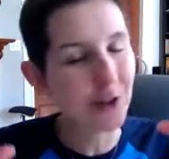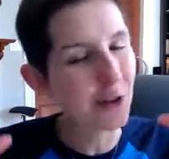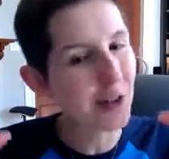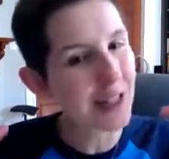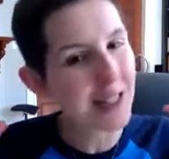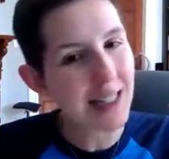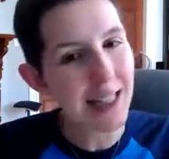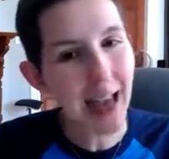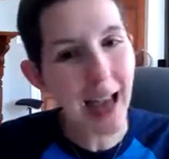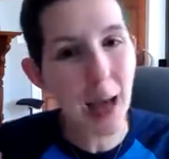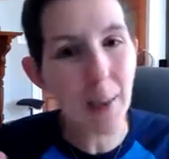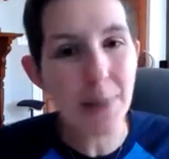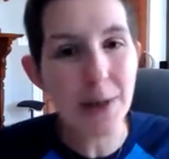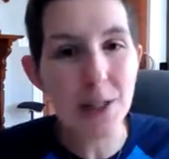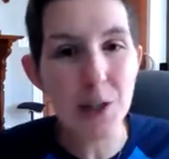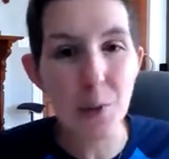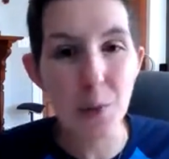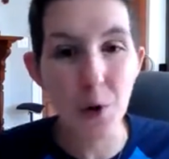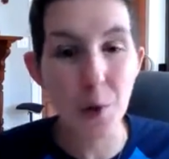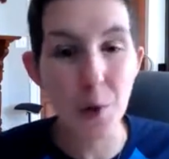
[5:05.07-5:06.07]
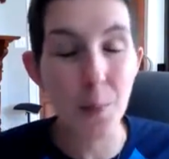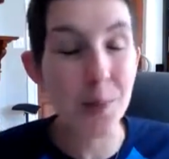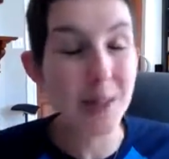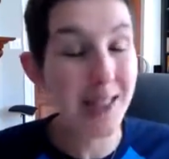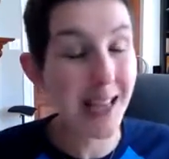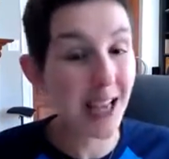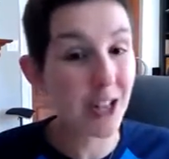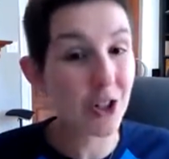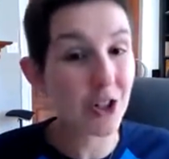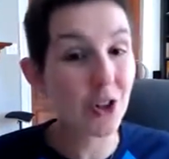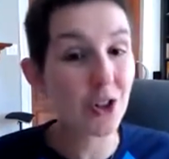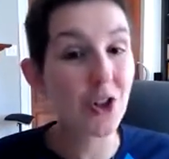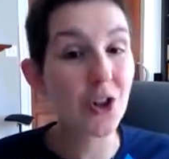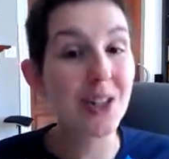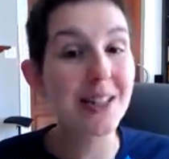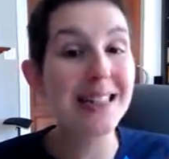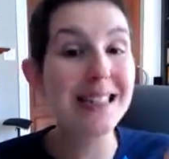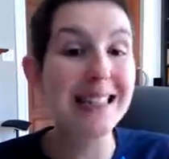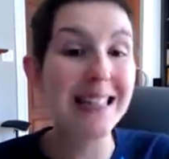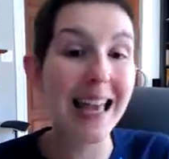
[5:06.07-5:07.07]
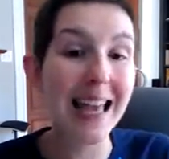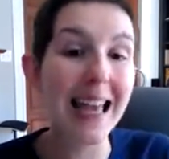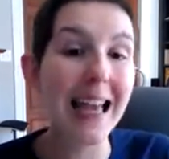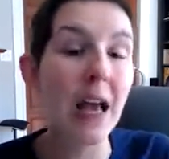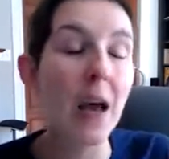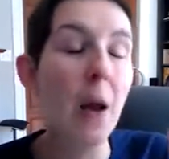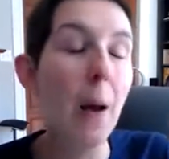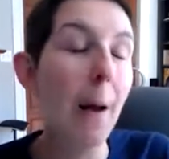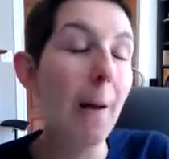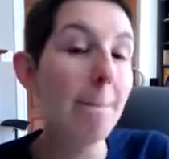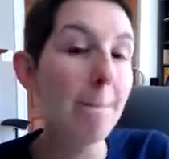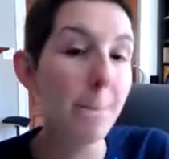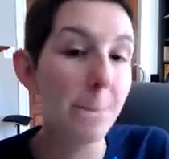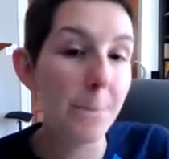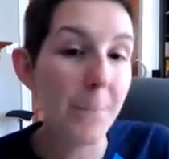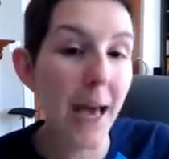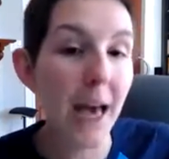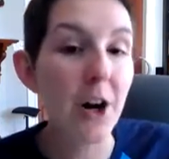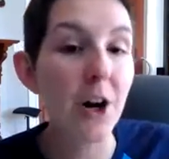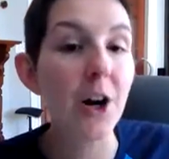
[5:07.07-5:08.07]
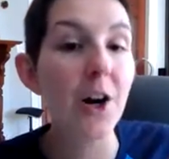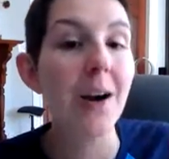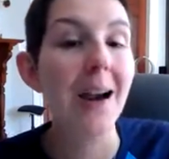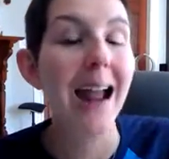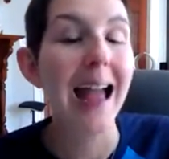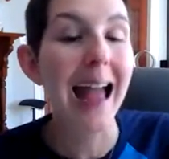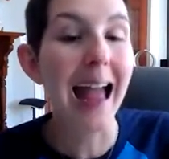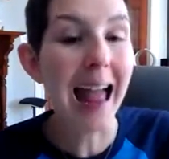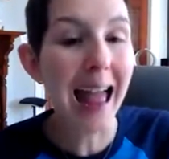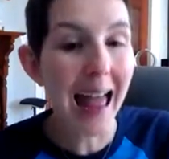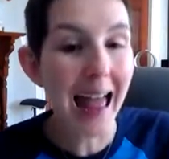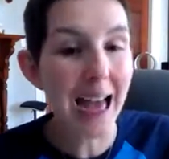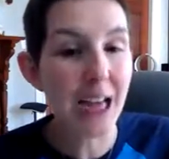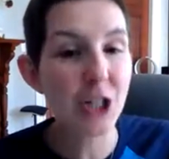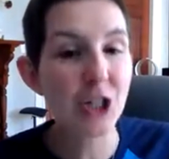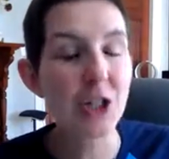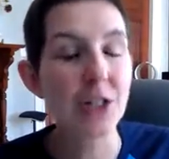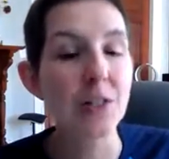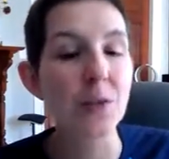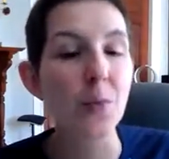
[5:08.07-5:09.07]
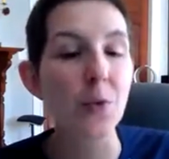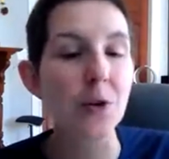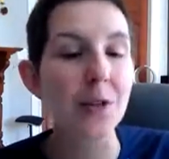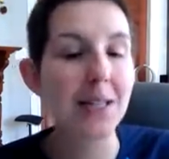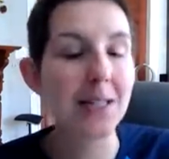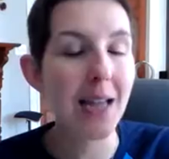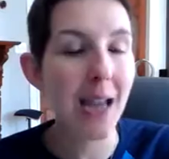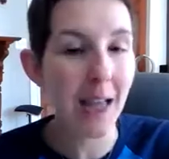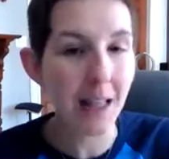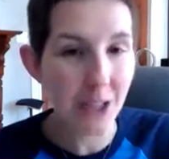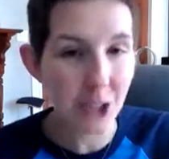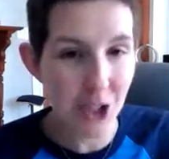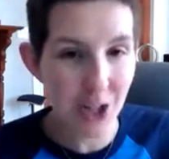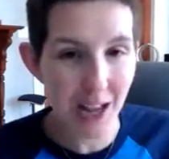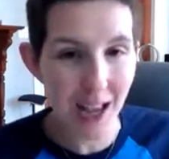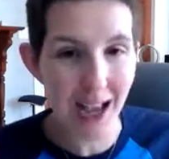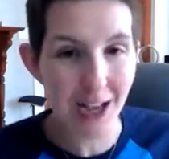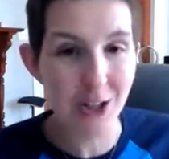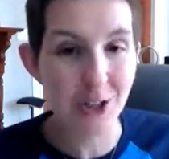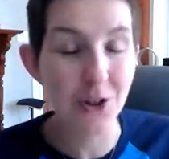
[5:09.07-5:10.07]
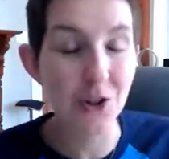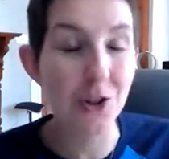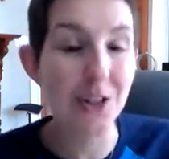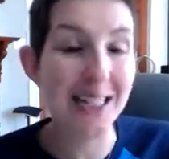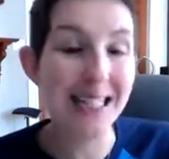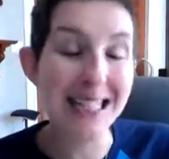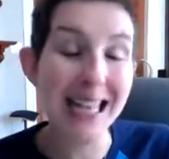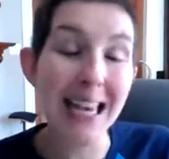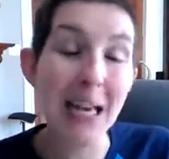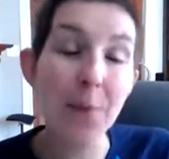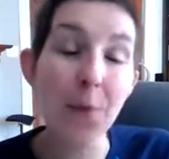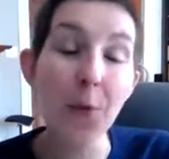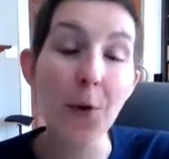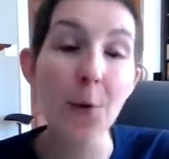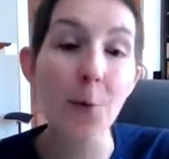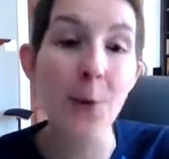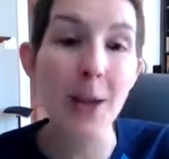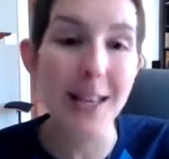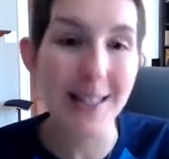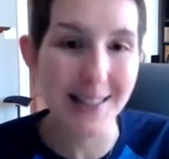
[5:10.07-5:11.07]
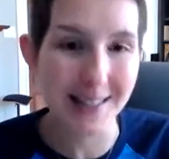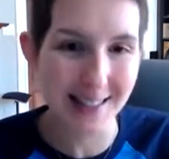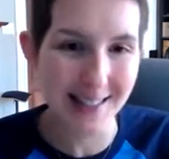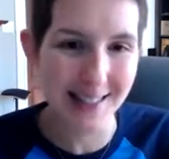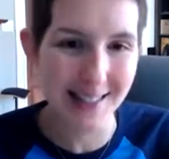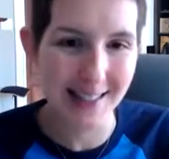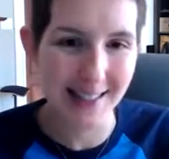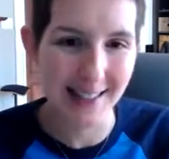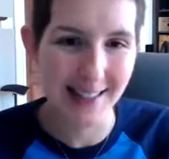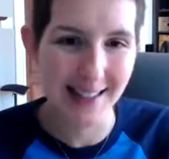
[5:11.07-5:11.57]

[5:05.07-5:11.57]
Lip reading: You're going to tap into more potential. You're going to take better actions, more intelligent actions. You're going to take more risks.